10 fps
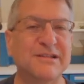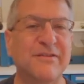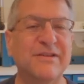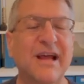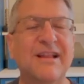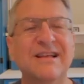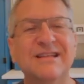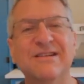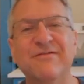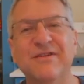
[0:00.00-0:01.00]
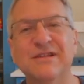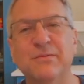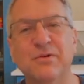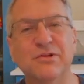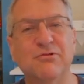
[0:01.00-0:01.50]
If Tellie is
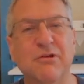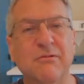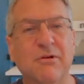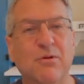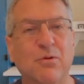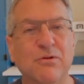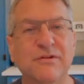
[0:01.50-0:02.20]
invisible to screen recorders,